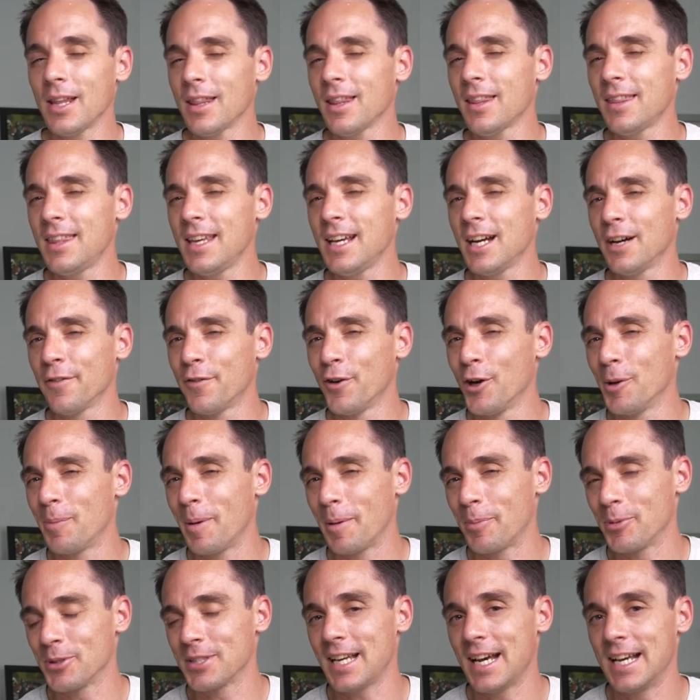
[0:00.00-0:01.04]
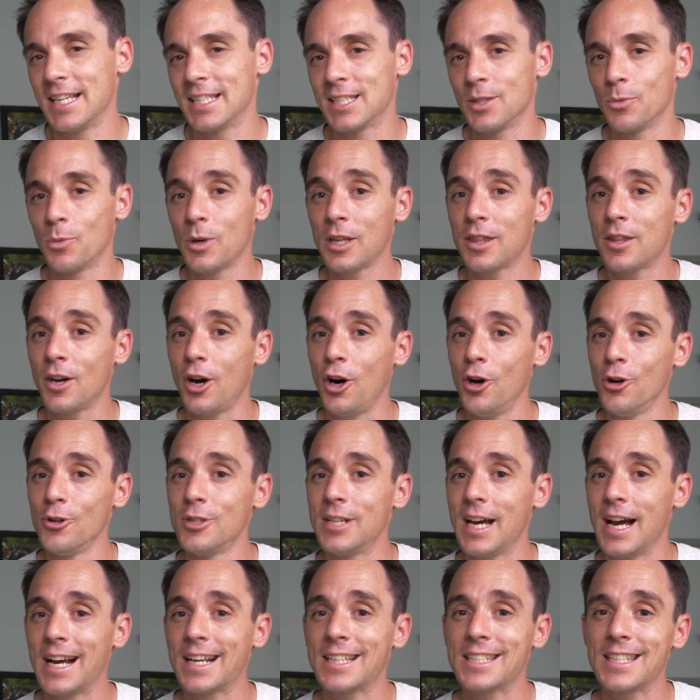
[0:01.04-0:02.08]
thing I've heard people say is that with
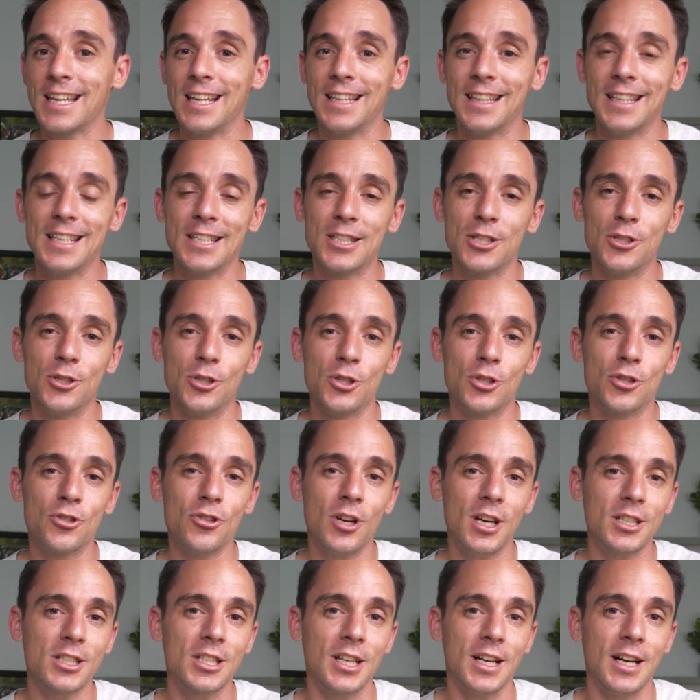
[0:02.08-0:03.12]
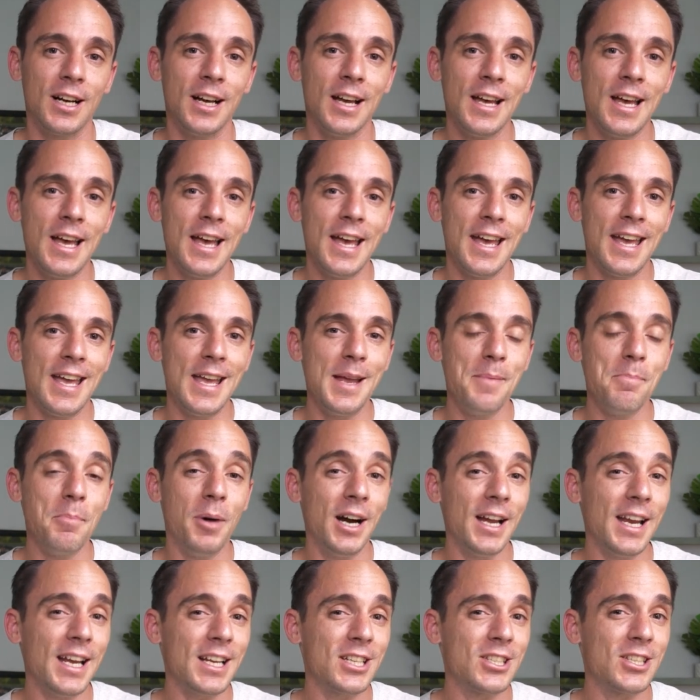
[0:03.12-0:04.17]
ODAX and this new structure, it
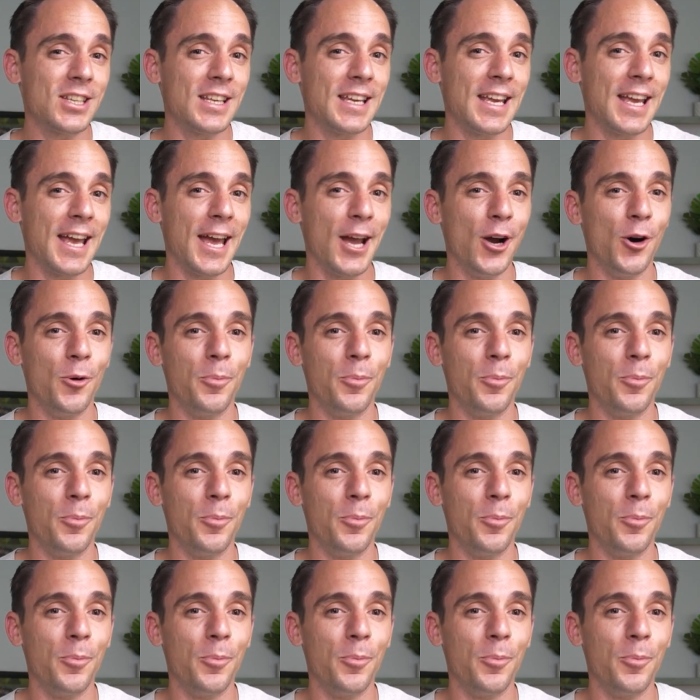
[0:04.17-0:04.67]
might actually help